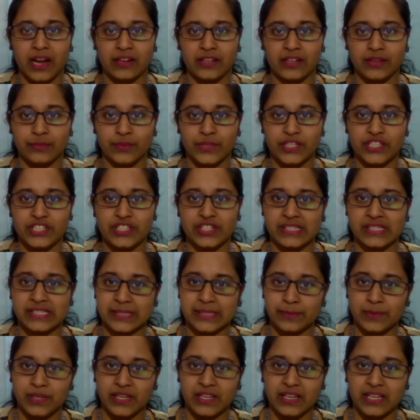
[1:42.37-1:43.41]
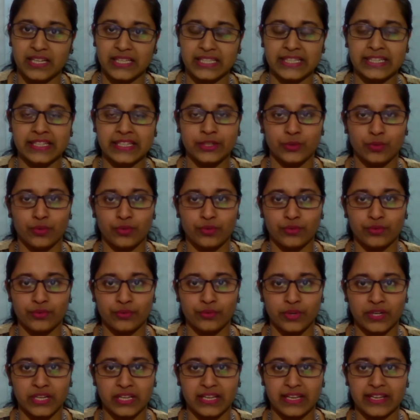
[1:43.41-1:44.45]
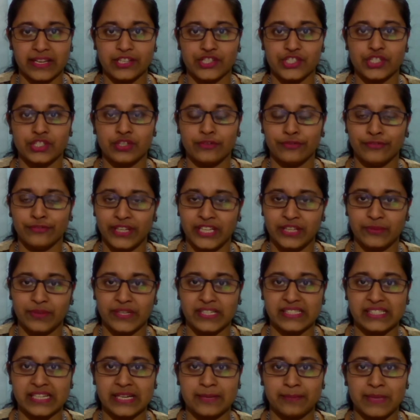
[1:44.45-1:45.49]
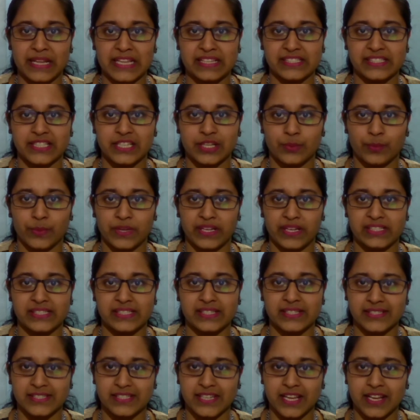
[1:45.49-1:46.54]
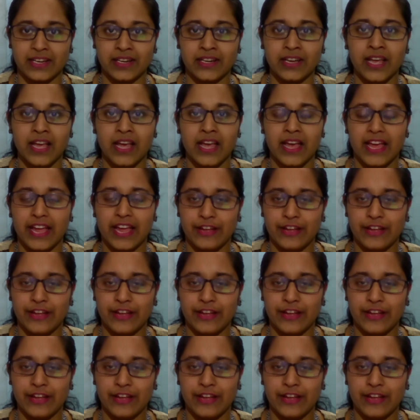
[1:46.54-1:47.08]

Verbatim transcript: under which similarly door-to-door -door collection of e-waste and plastic waste is done